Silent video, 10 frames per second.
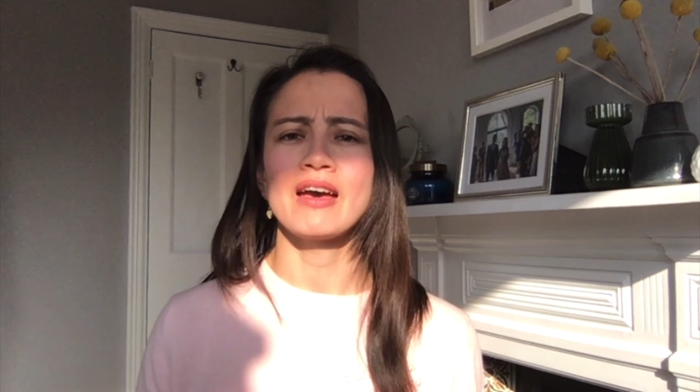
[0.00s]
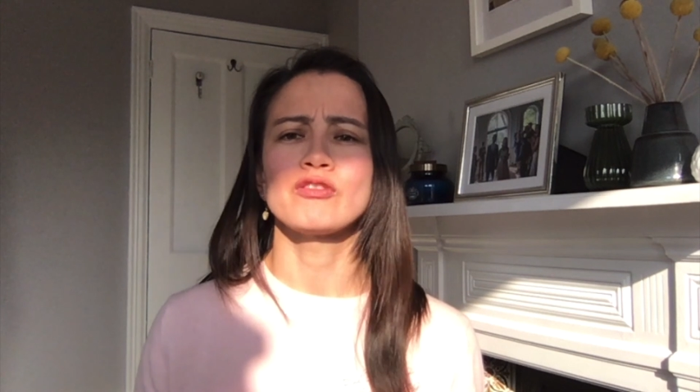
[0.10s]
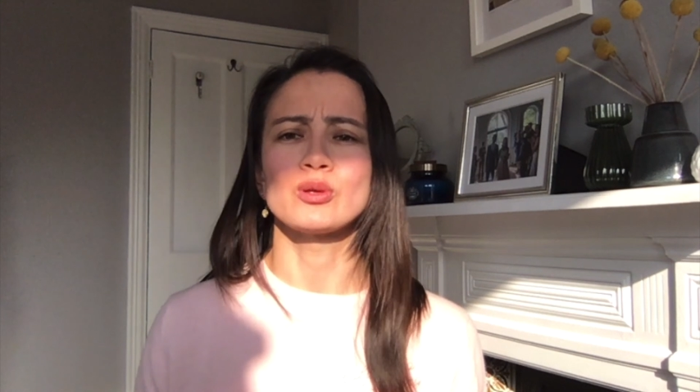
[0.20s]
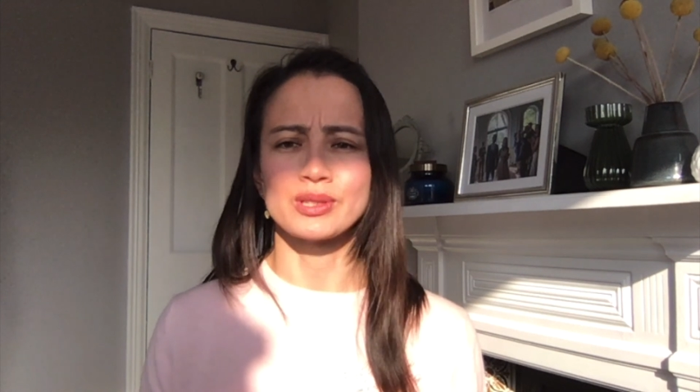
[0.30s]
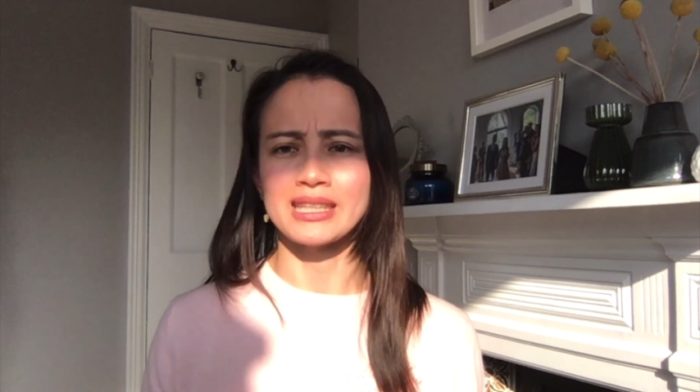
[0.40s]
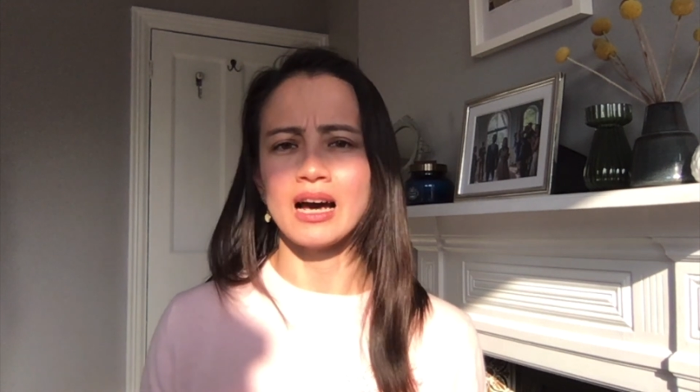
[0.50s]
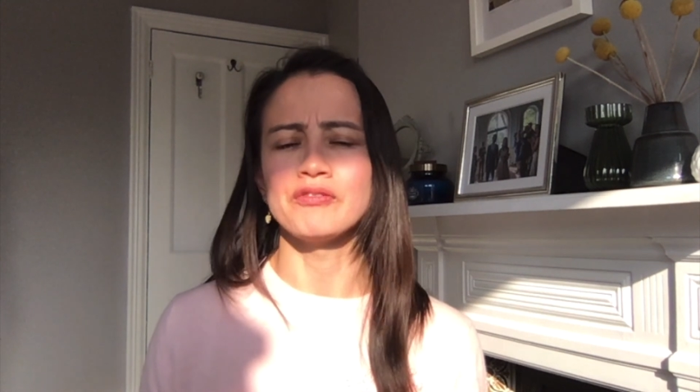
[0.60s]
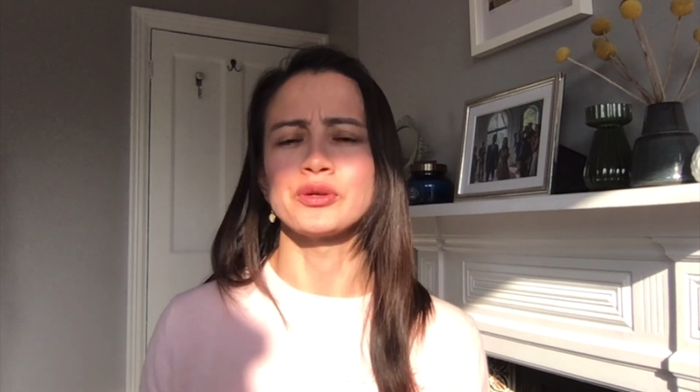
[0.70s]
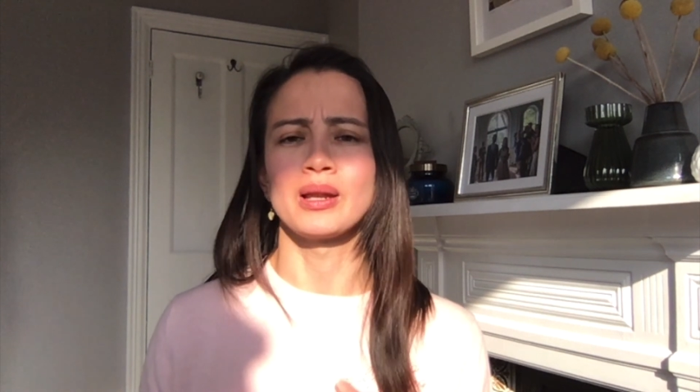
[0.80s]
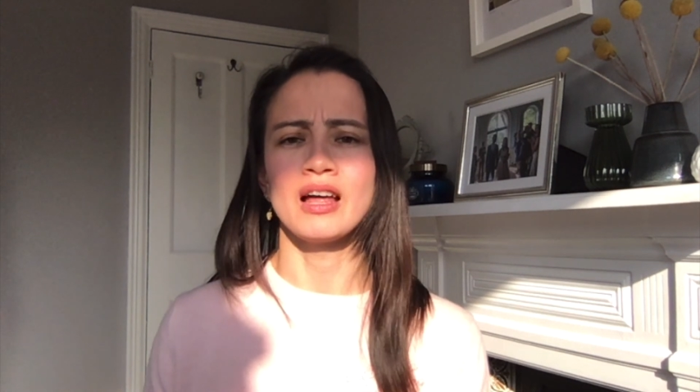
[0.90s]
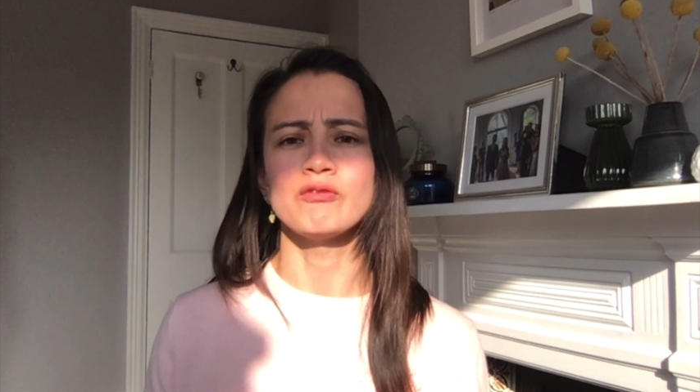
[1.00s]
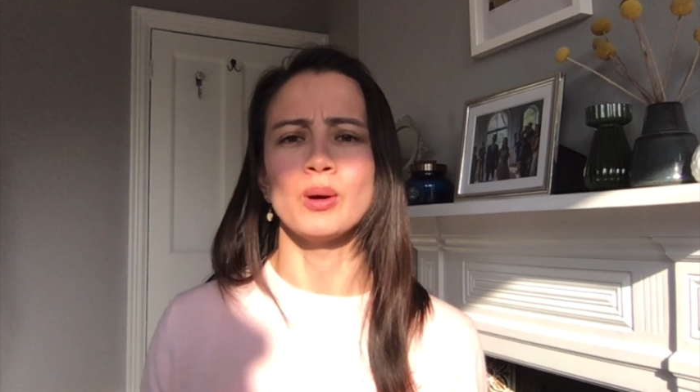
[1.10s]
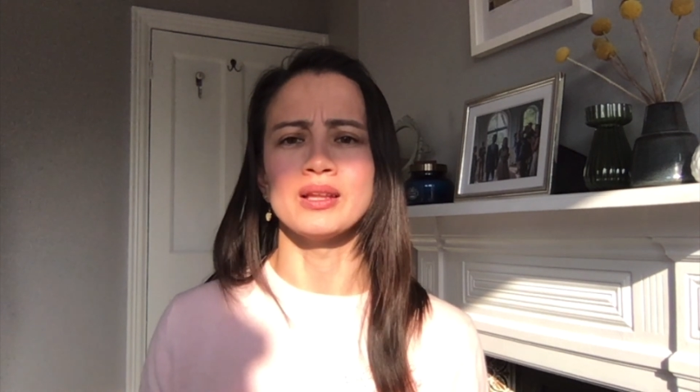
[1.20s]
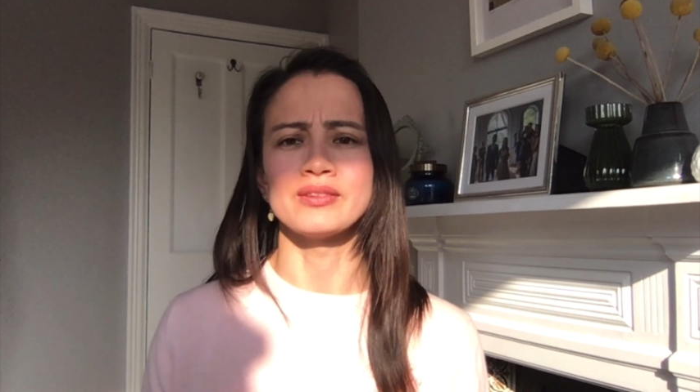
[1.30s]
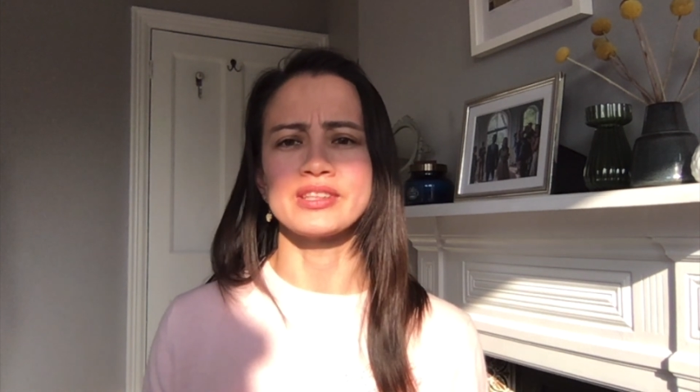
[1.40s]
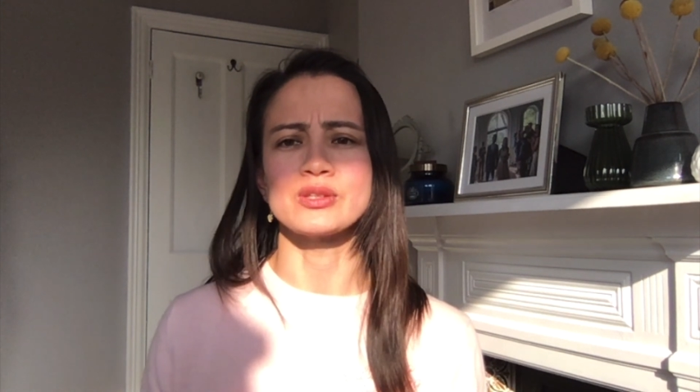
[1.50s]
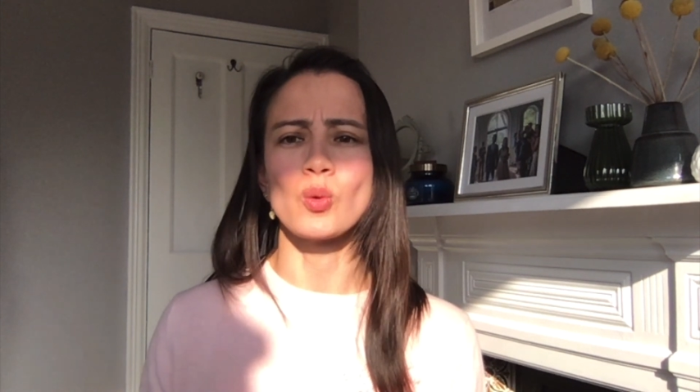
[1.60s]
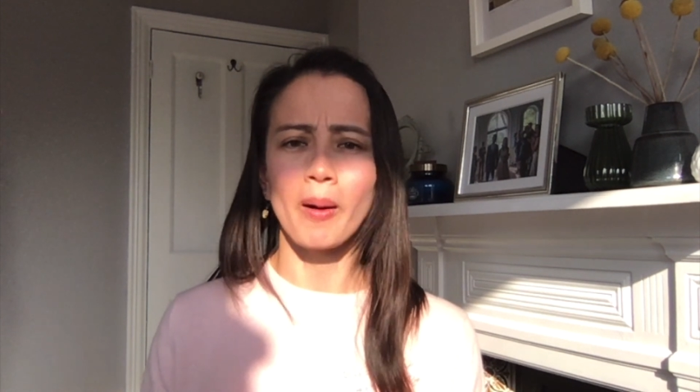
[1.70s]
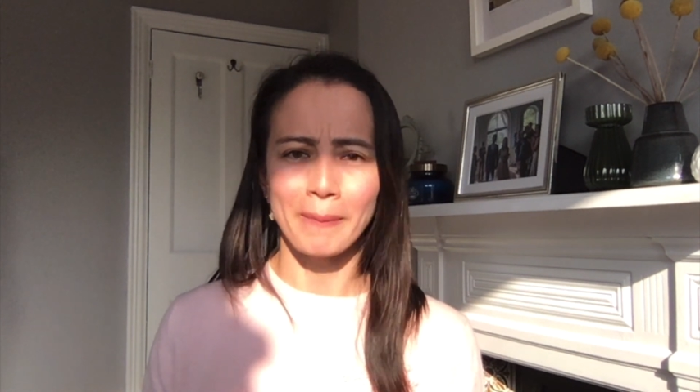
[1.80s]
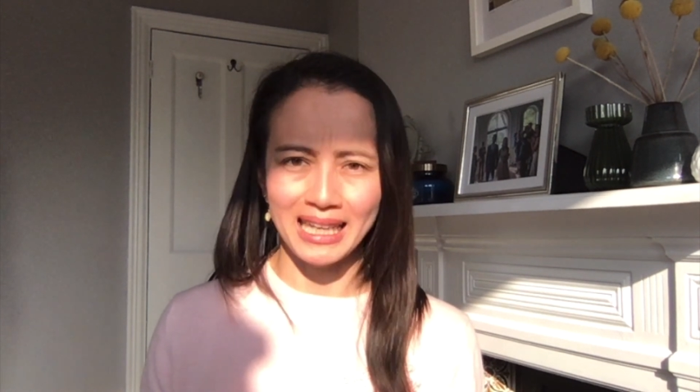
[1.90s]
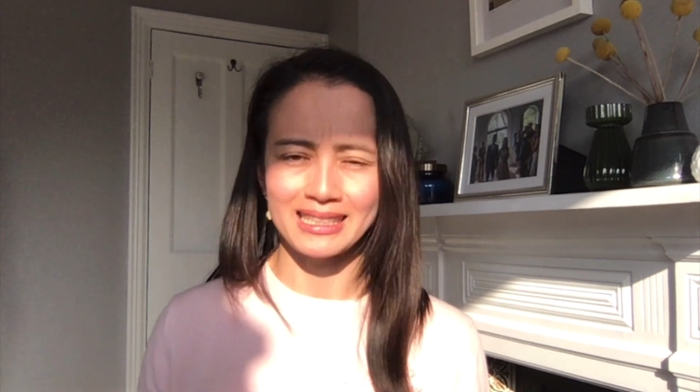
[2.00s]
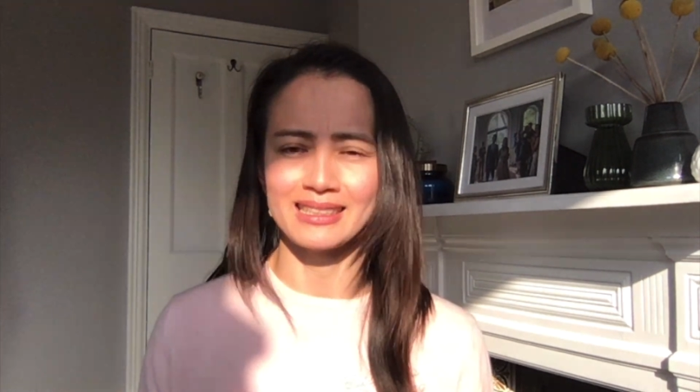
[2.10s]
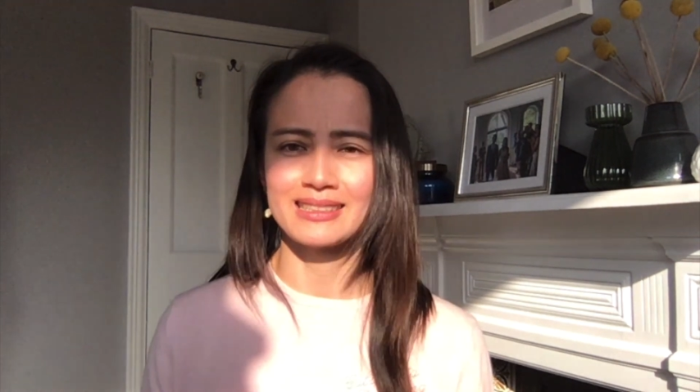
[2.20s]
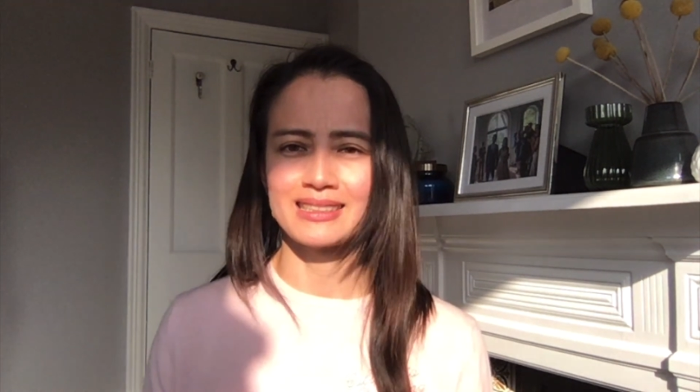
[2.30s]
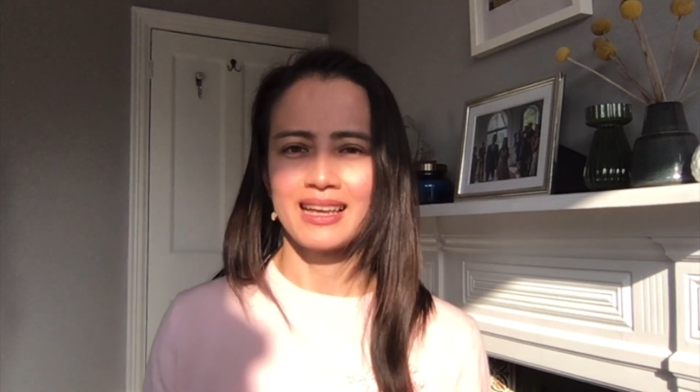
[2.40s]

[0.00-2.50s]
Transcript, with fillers: for yourself and your loved ones is what matters